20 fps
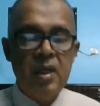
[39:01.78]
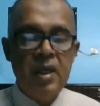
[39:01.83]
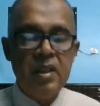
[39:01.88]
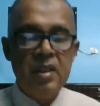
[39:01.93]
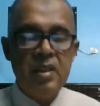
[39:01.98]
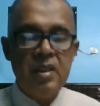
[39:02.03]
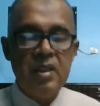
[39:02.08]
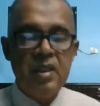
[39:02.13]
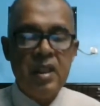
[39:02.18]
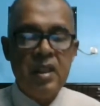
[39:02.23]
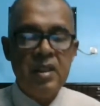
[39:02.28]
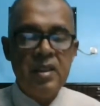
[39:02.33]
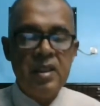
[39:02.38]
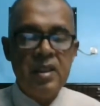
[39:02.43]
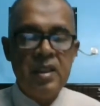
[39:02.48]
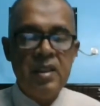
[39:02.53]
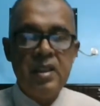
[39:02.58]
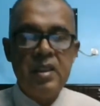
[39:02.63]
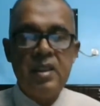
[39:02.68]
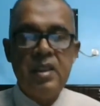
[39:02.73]
as
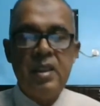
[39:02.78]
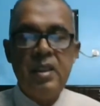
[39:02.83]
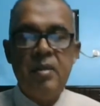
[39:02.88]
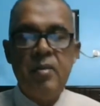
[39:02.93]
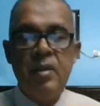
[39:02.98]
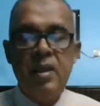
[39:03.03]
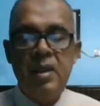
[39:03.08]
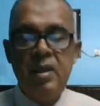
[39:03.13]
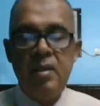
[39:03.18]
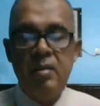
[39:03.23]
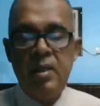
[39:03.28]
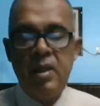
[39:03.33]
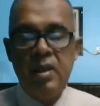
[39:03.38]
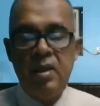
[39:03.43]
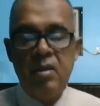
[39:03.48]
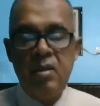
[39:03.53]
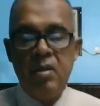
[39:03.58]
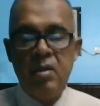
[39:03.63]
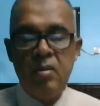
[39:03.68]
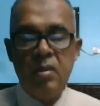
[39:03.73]
suggested by
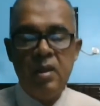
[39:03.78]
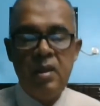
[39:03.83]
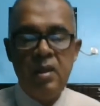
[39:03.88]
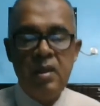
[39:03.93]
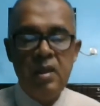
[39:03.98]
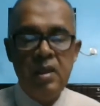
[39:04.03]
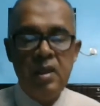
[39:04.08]
Manitoba.